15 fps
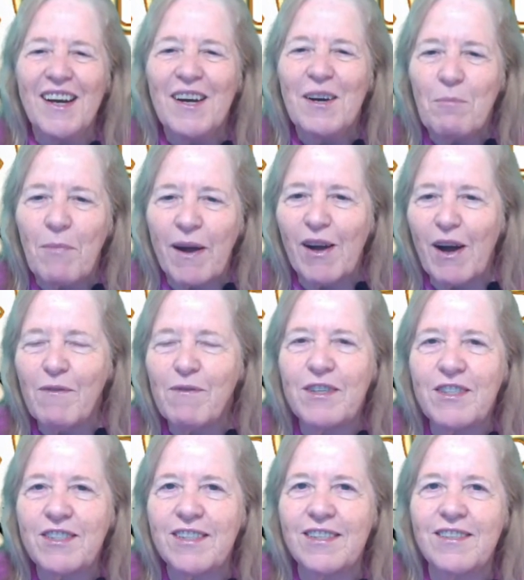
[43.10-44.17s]
My
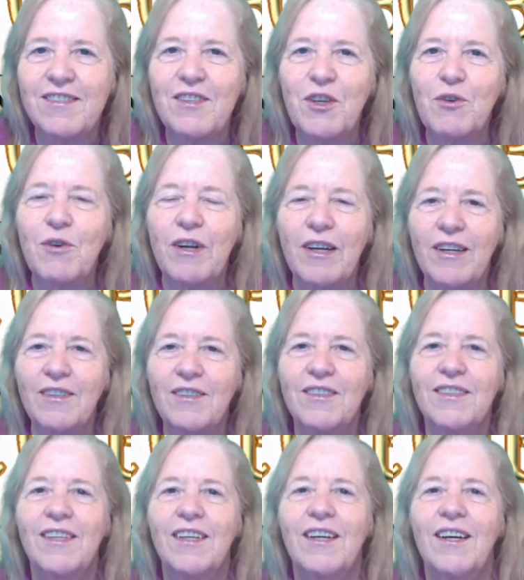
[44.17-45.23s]
office is near a
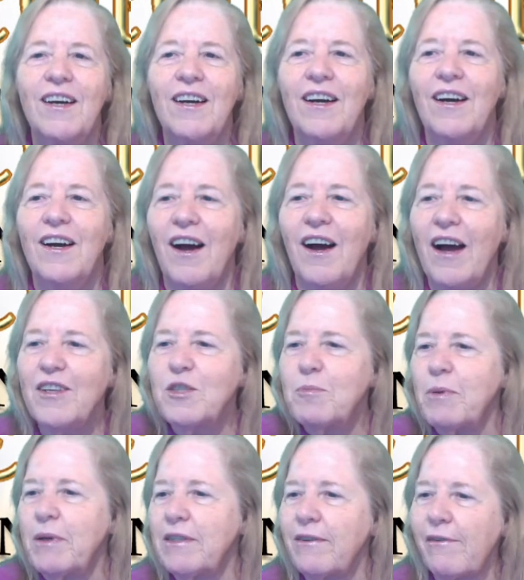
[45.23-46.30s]

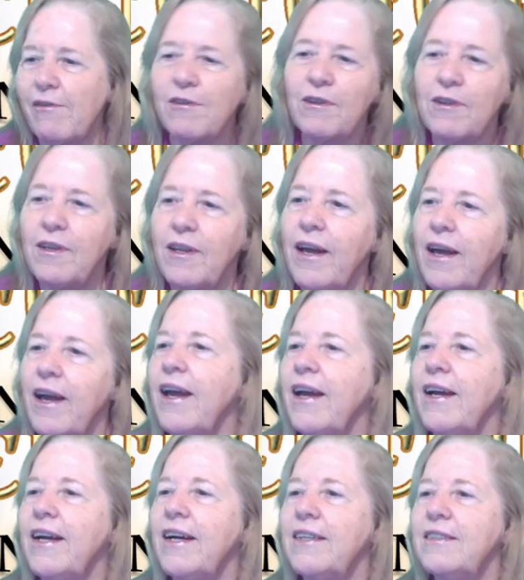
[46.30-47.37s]
hospital
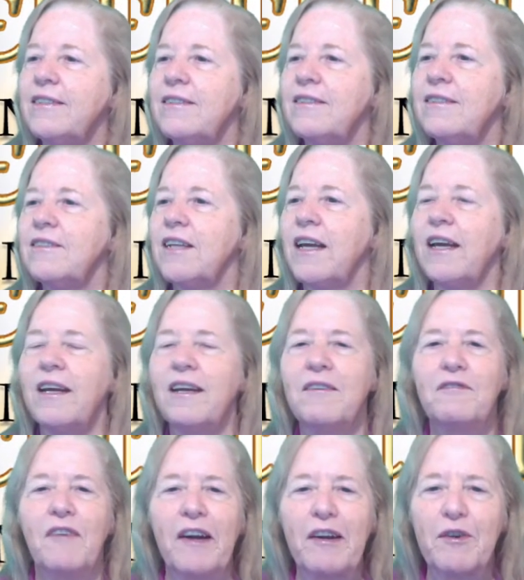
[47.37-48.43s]
and a
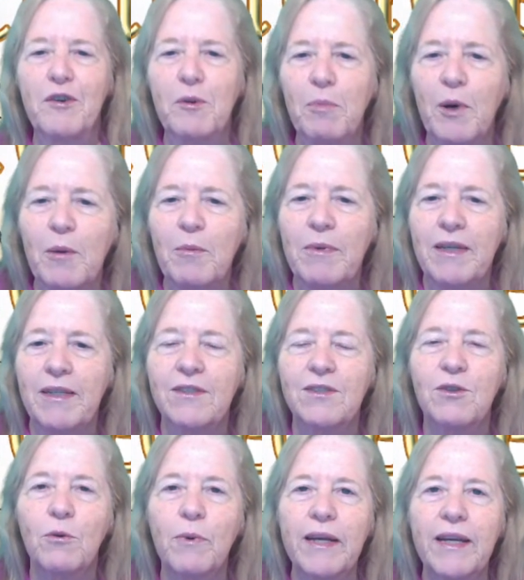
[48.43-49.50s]
fire department,
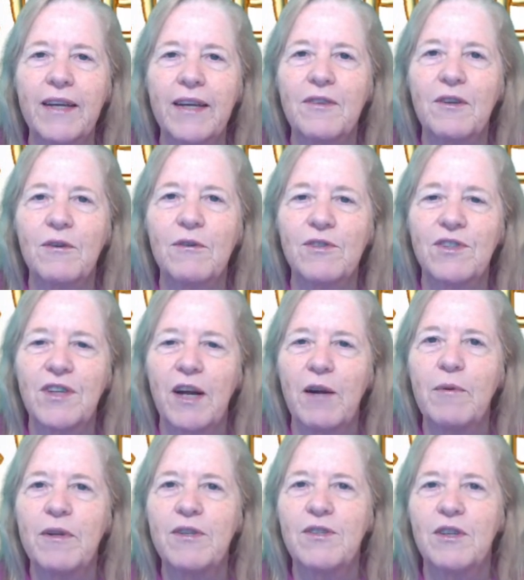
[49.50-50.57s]
so we get those
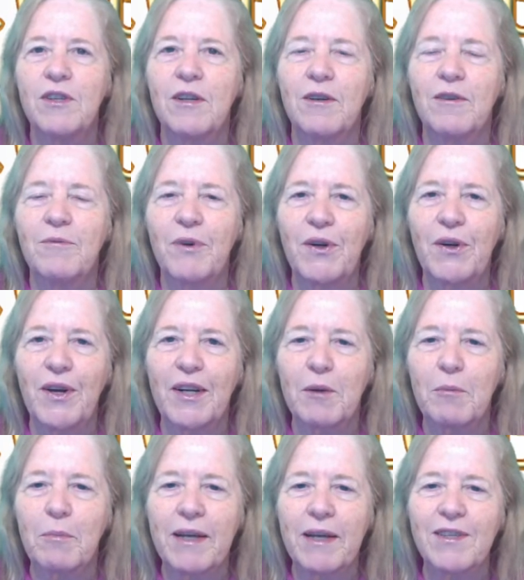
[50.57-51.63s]
sirens on a
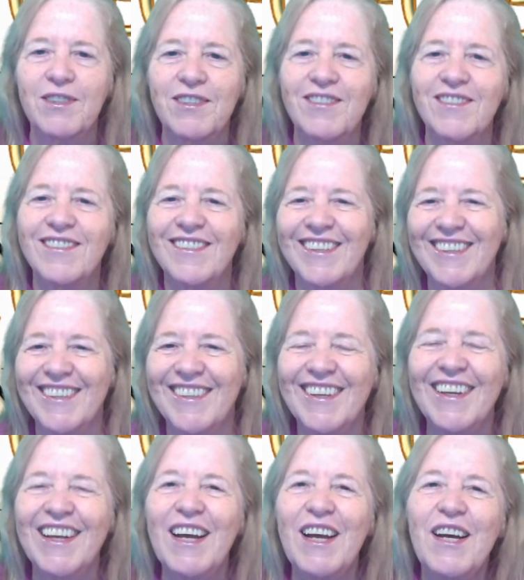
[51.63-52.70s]
periodic basis.
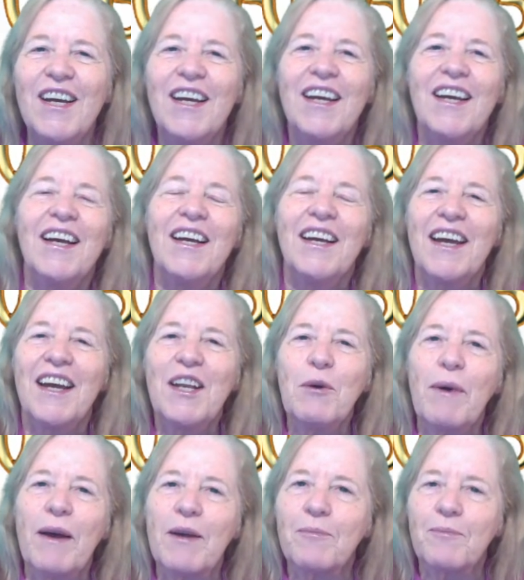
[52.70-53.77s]
Anyway,